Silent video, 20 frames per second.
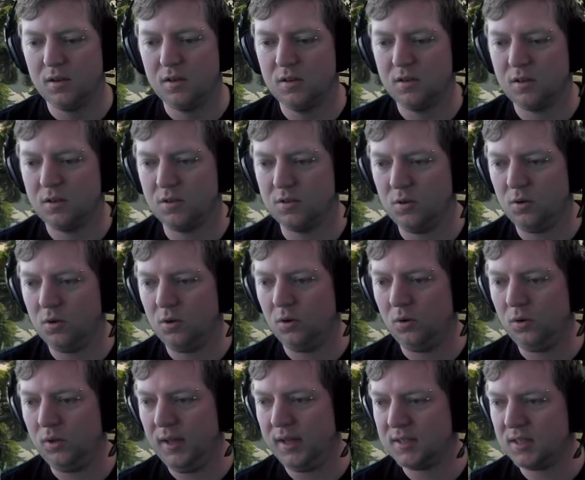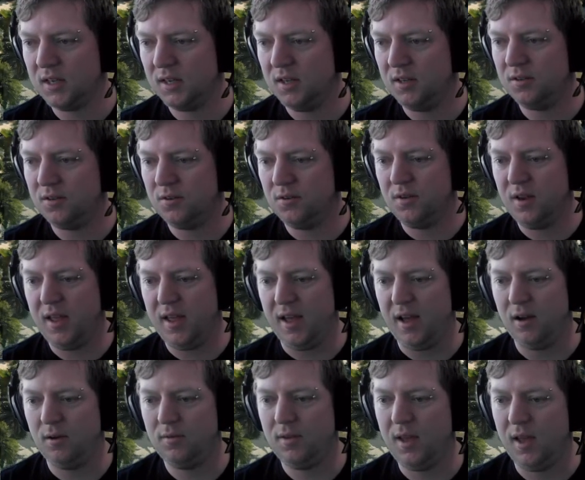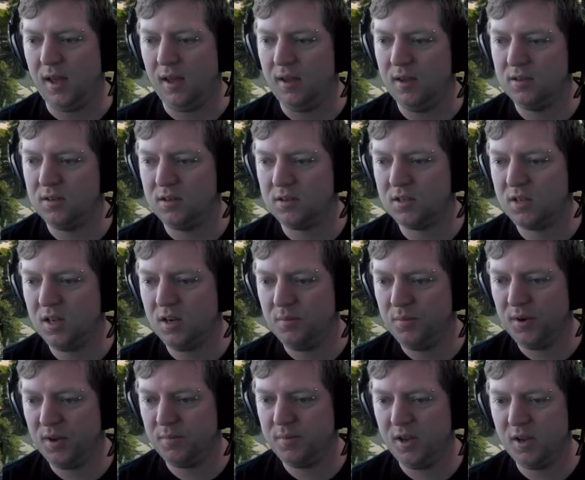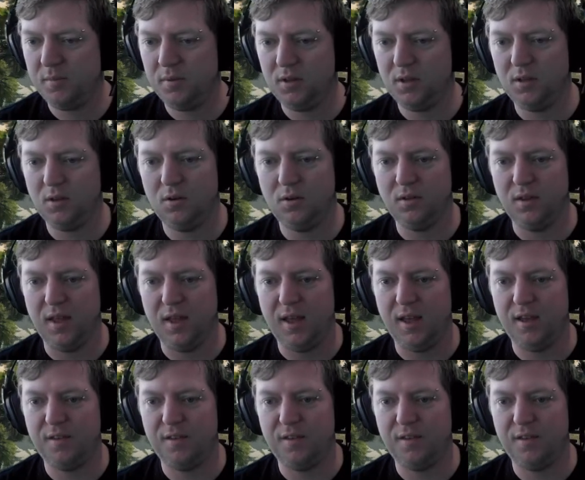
Because all that's going to do now, yeah, is it's going to bring people along there.